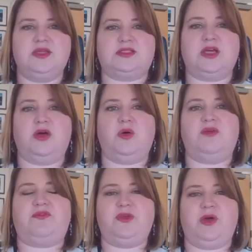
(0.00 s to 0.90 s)

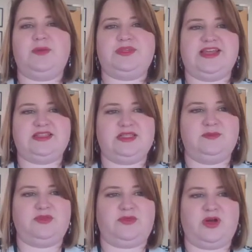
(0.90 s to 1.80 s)
So, few updates
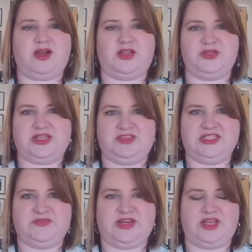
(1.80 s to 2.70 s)
before I close out
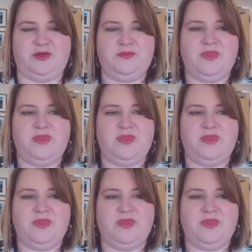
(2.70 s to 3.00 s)
this video.